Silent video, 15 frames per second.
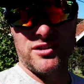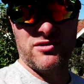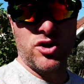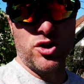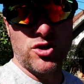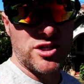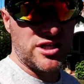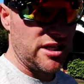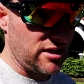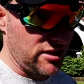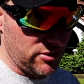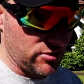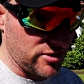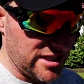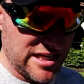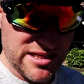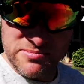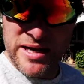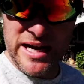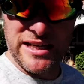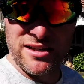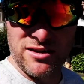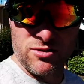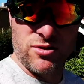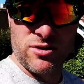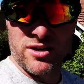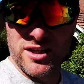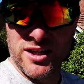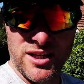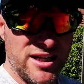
in New Zealand or Tasmania or